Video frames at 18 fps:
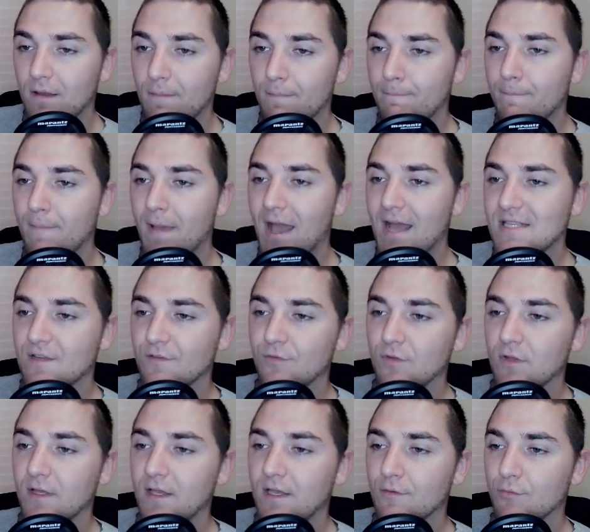
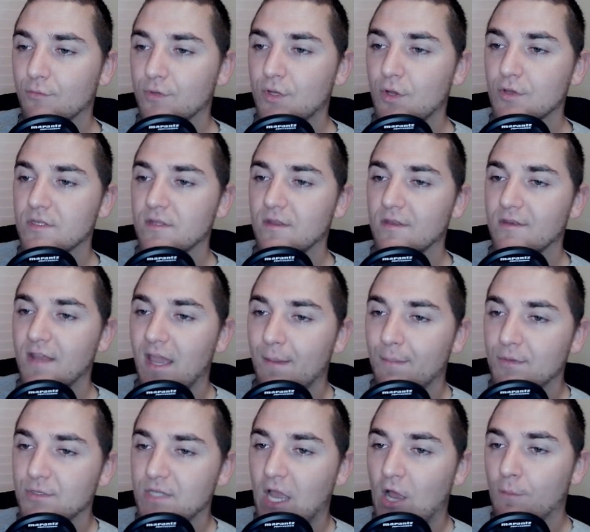massively reducing the
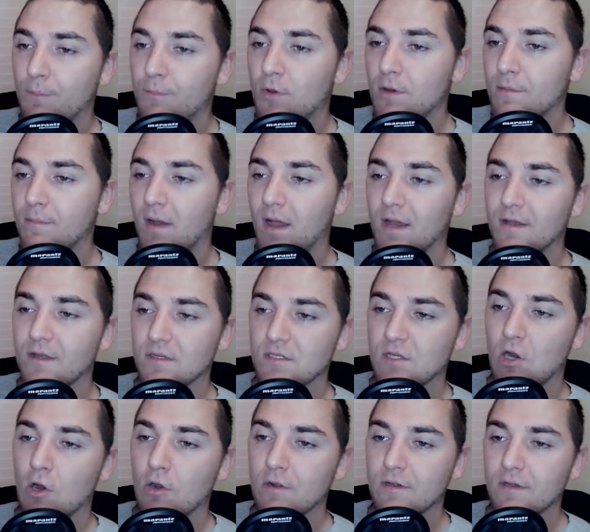damage output by
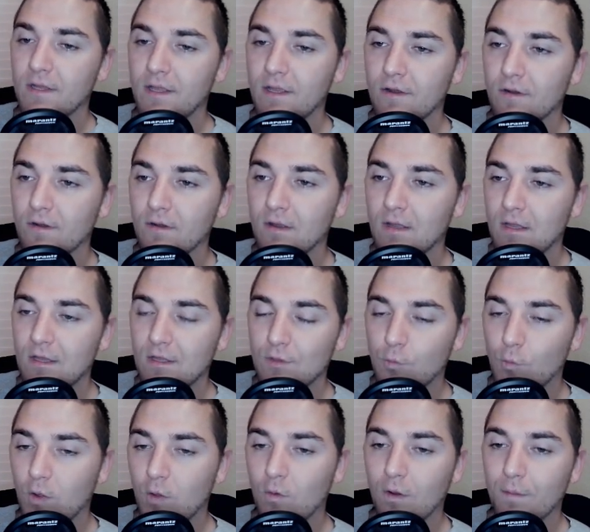Dishearten here,
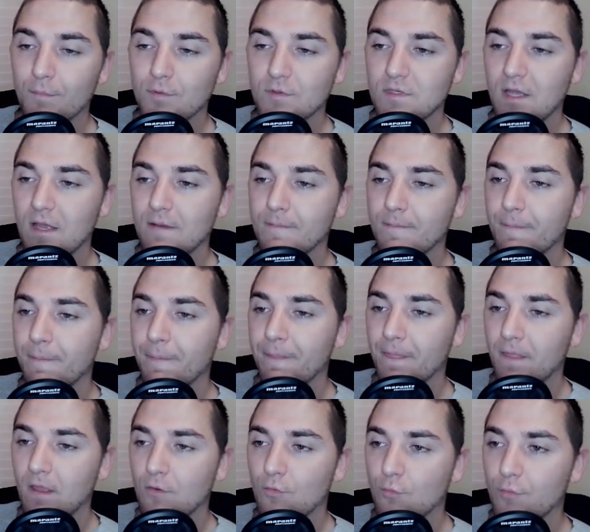21%,
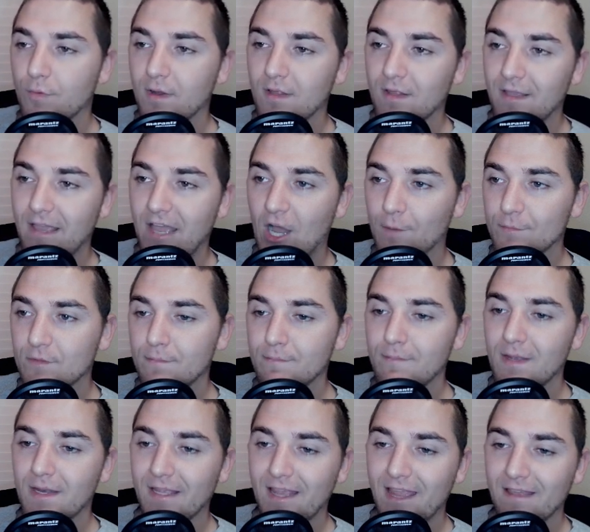really helped
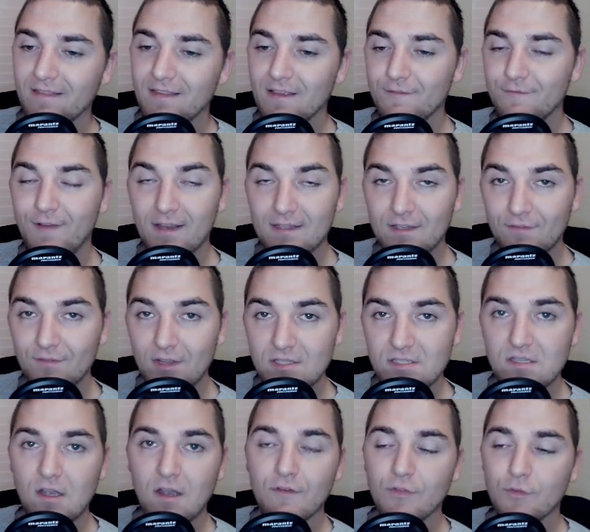mitigate the effectiveness
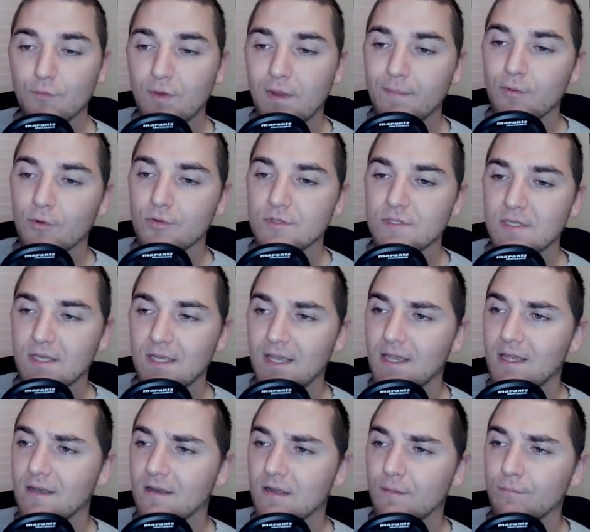of the Reapers
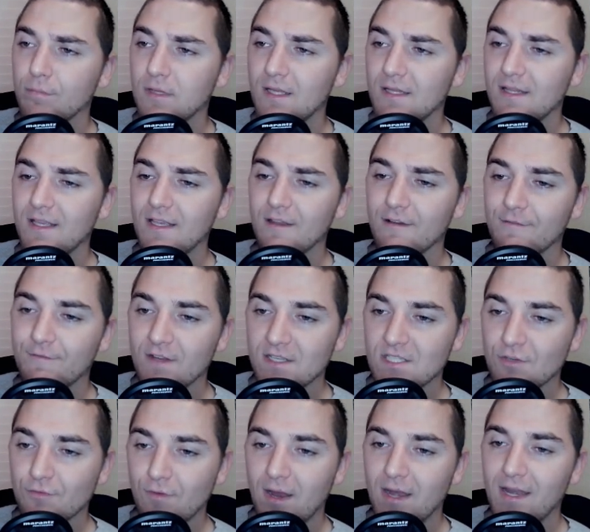in completely
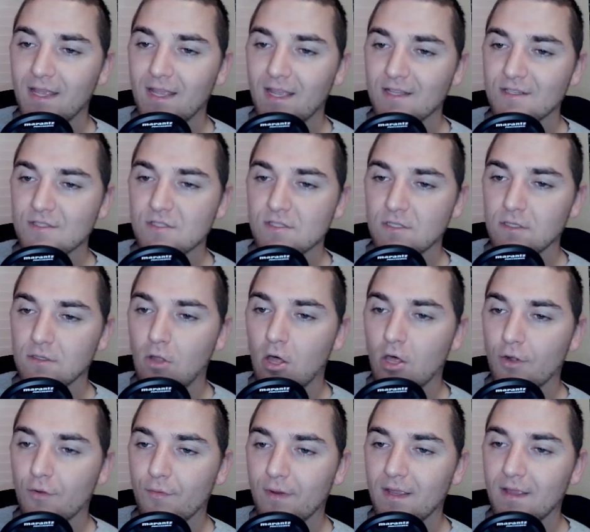eviscerating and
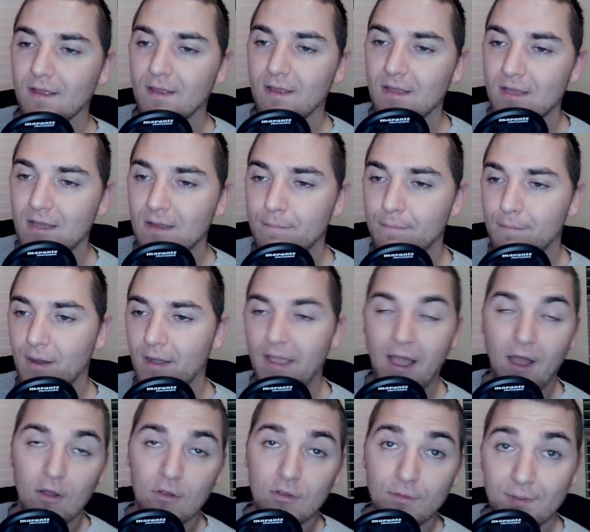slaughtering my
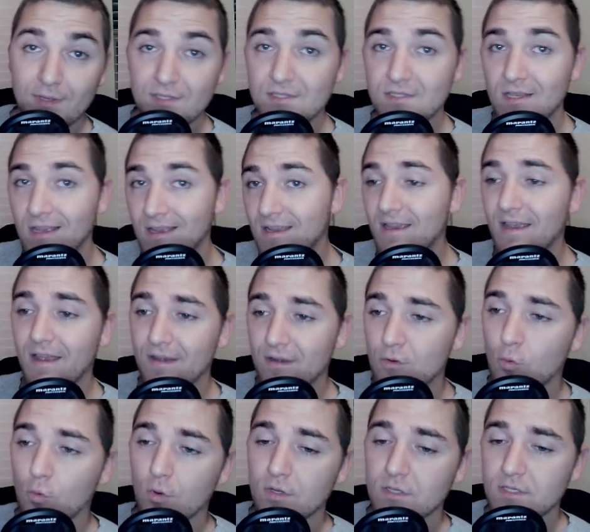Alchemists and
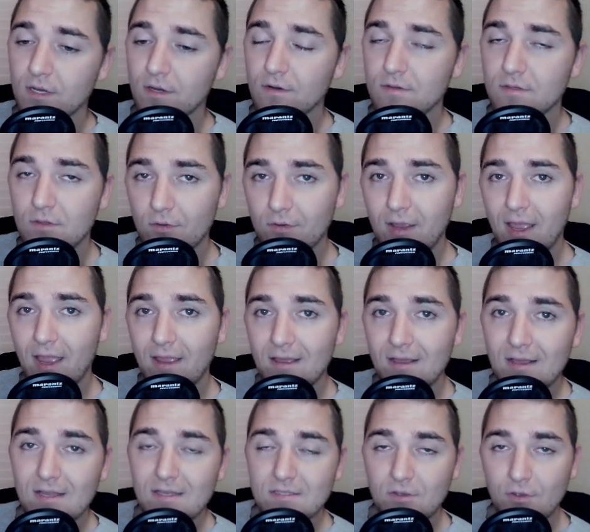Corsairs, okay?
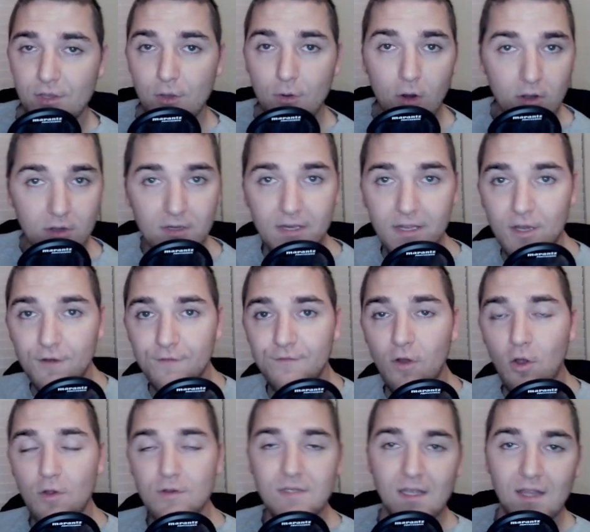So you heard it here,
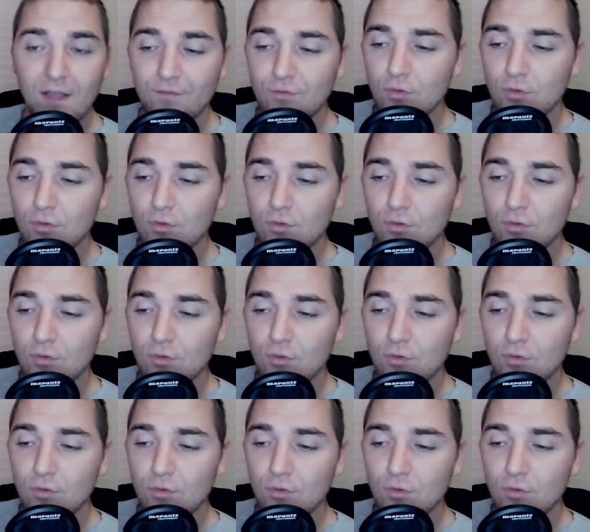folks. I love